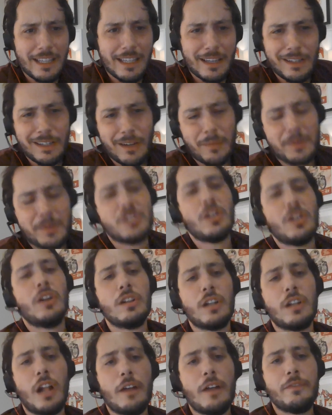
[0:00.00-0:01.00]
Like, we
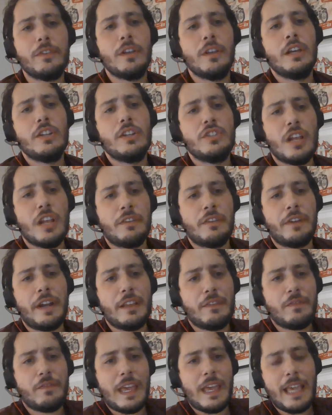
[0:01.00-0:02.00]
started off
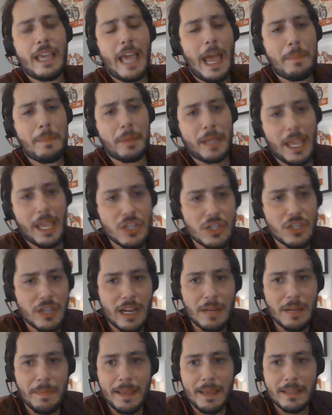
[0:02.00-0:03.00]
generating fake application
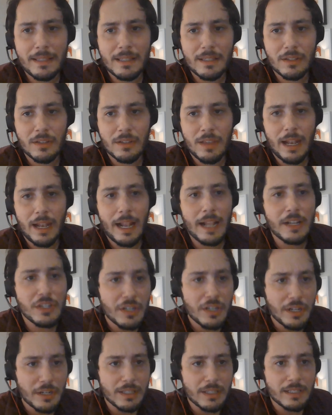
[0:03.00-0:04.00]
databases so that
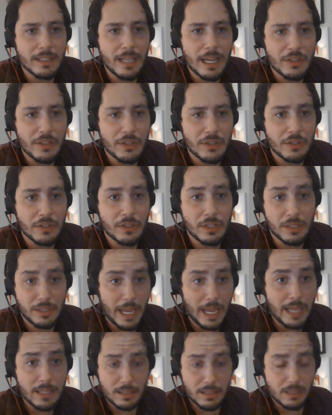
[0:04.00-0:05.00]
engineers and testers could
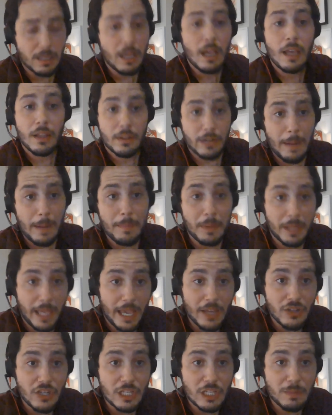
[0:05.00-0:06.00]
test their
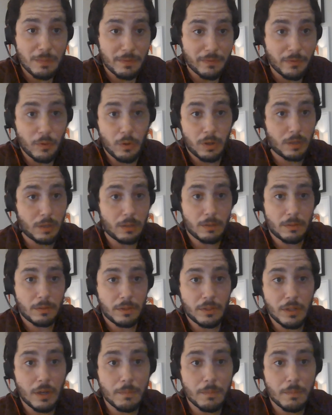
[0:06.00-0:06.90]
applications before,